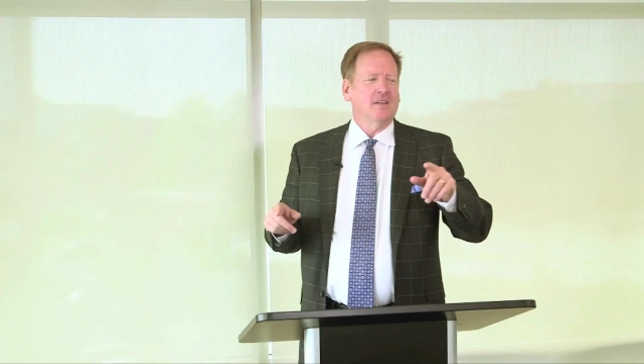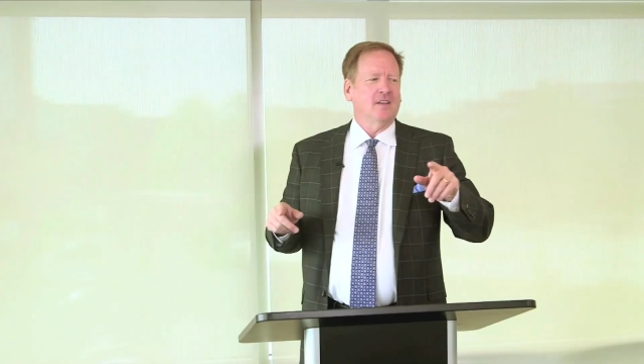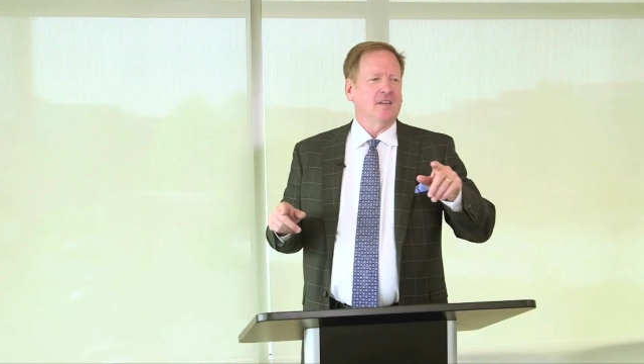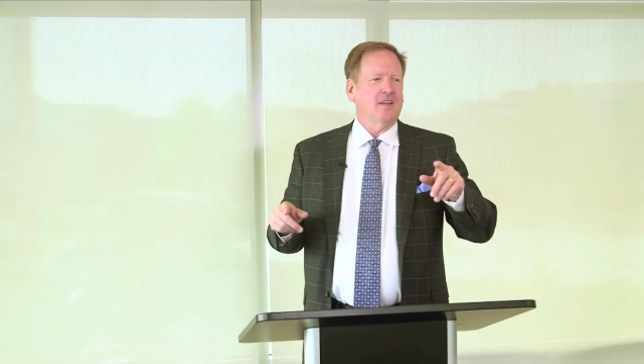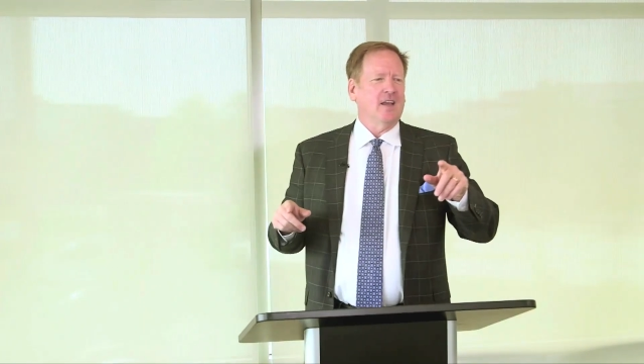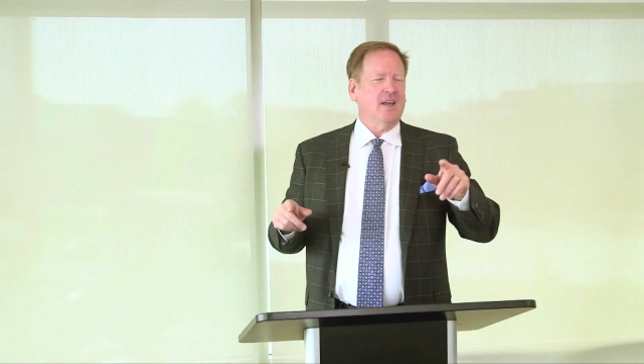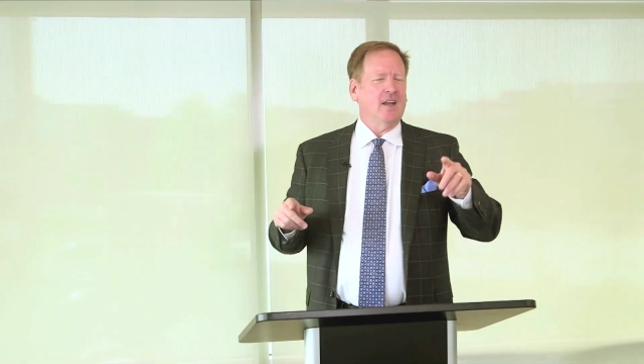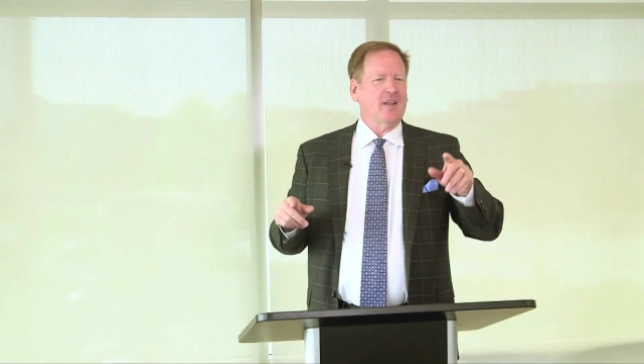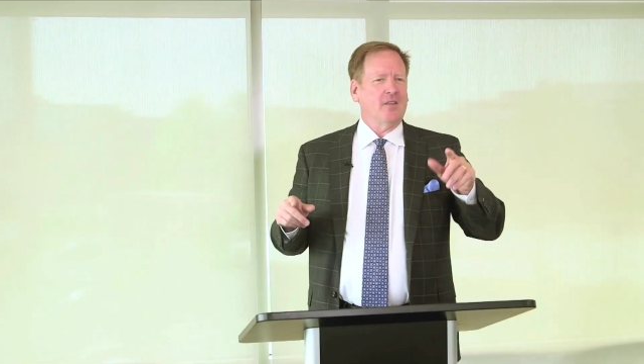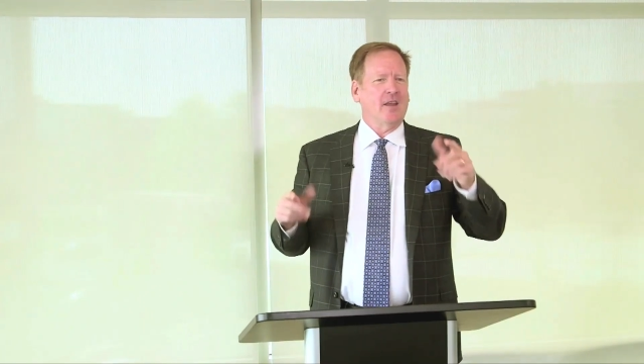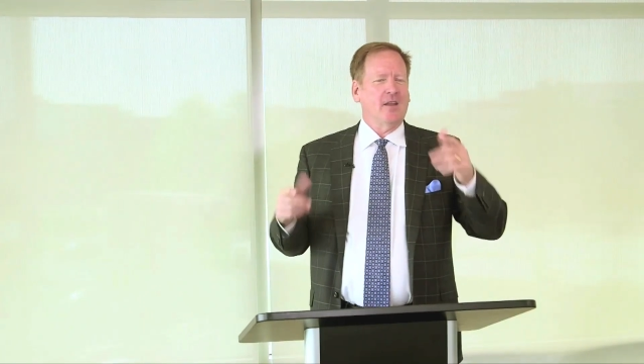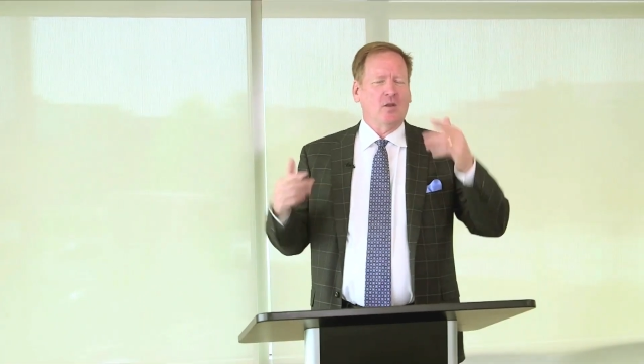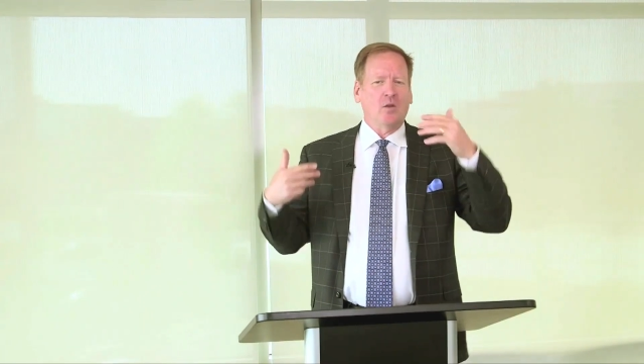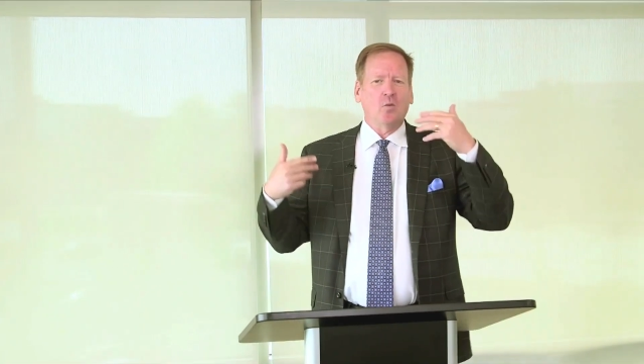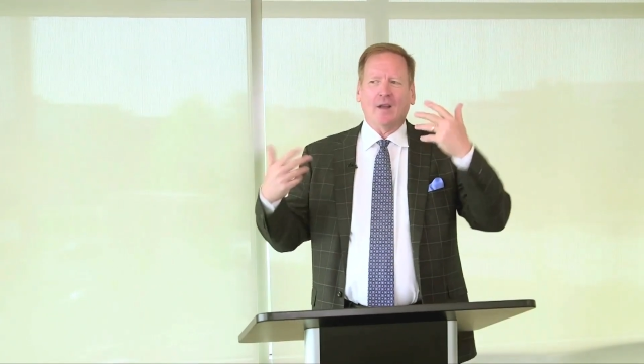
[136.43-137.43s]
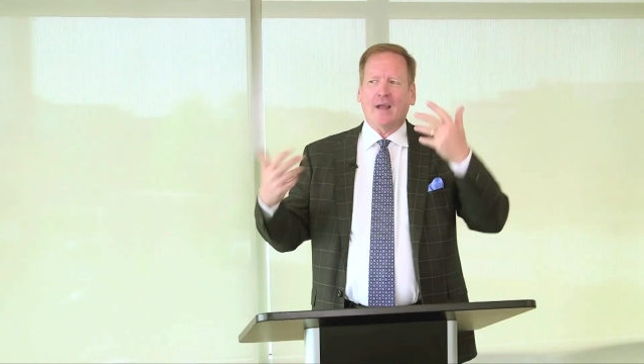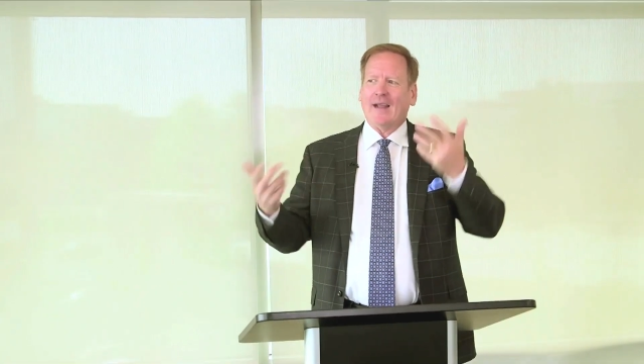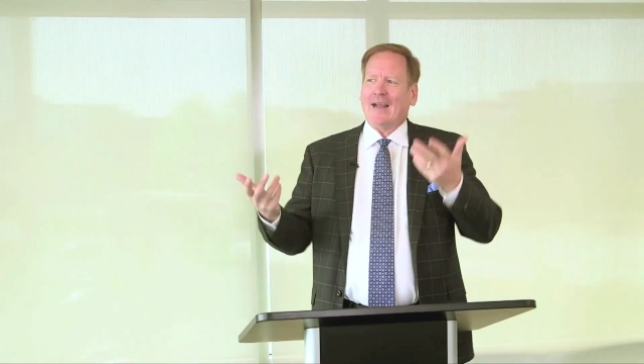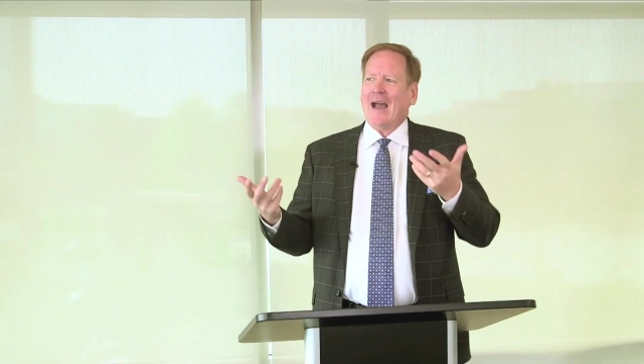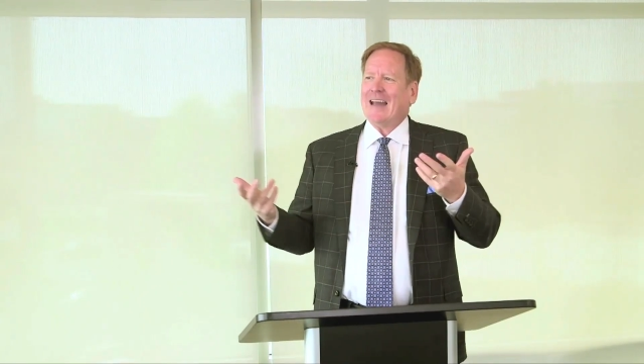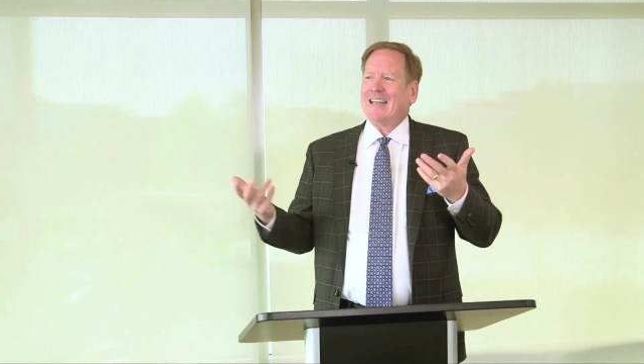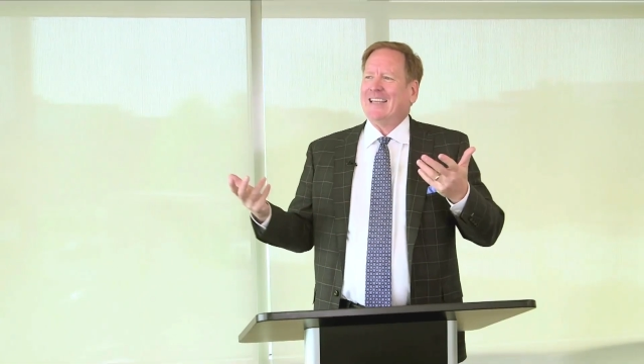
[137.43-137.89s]
And when I
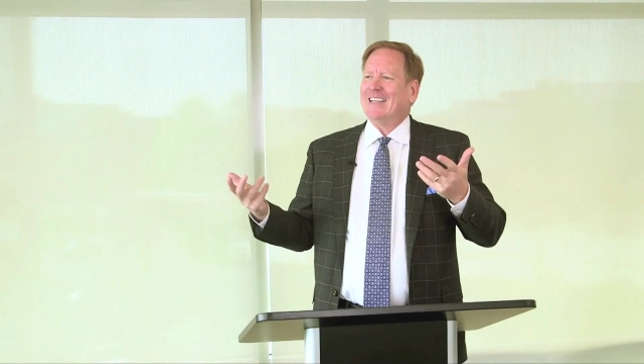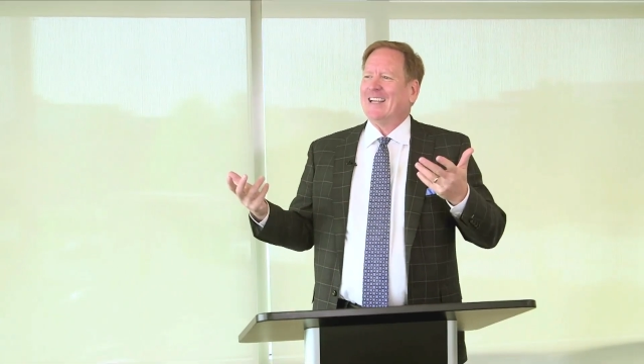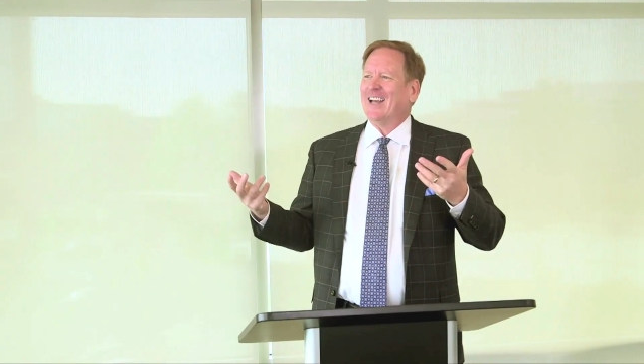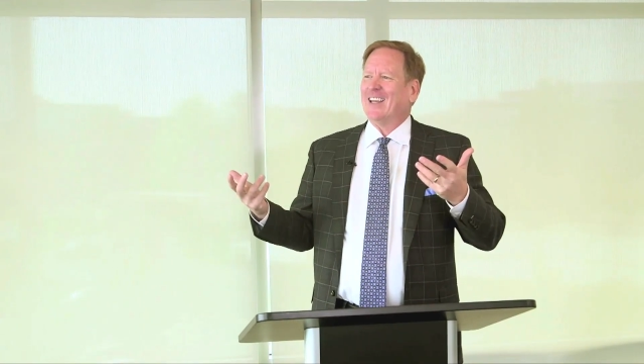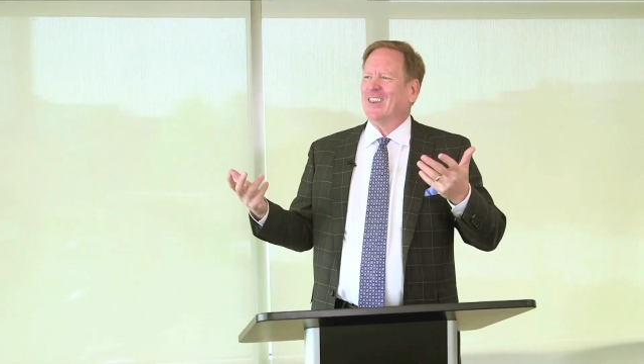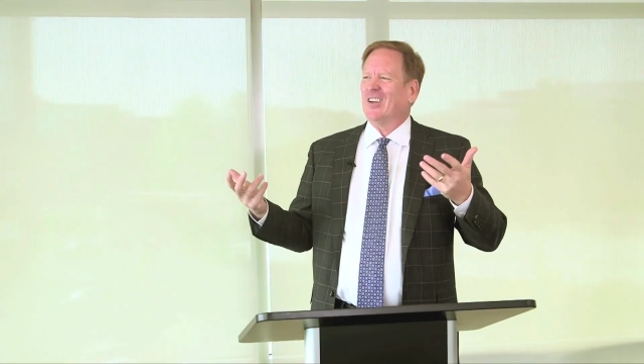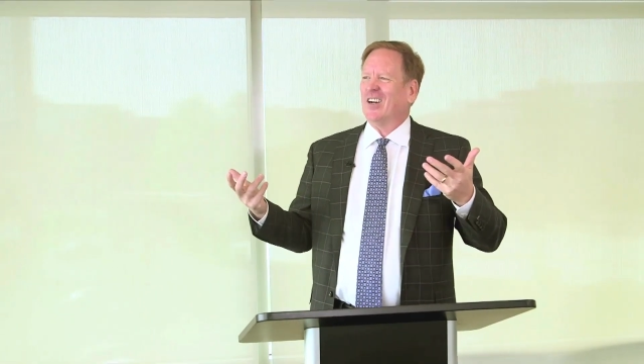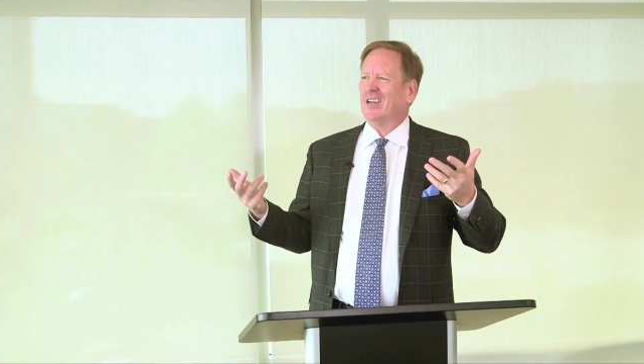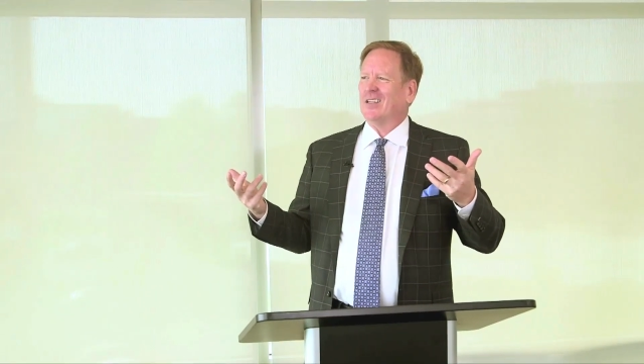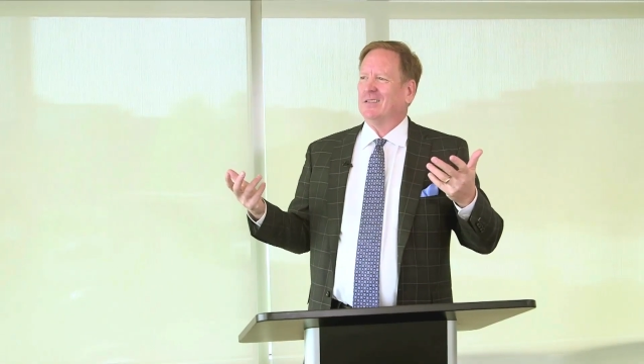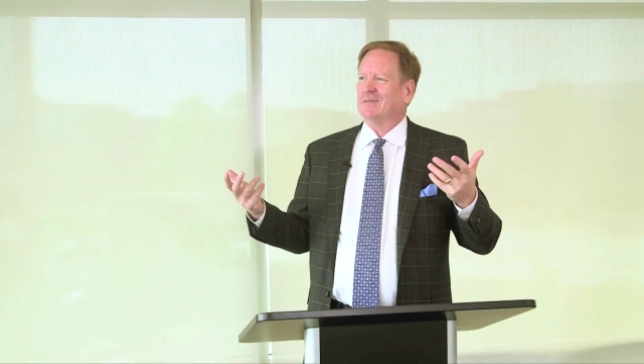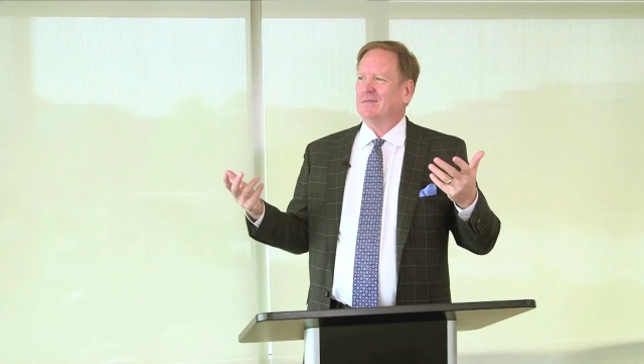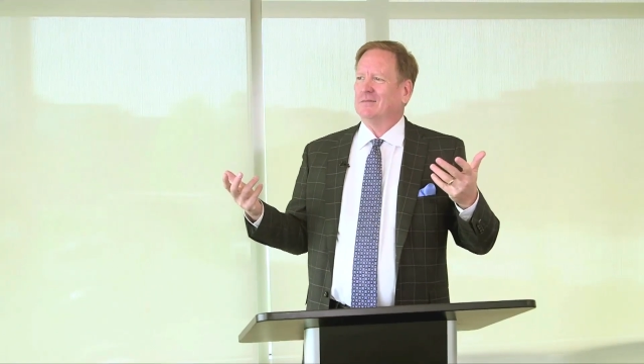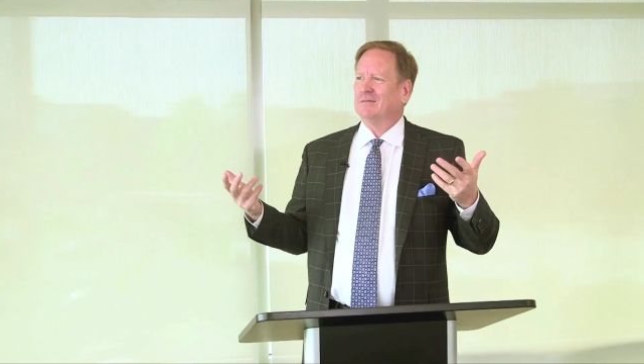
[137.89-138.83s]
got it, I thought,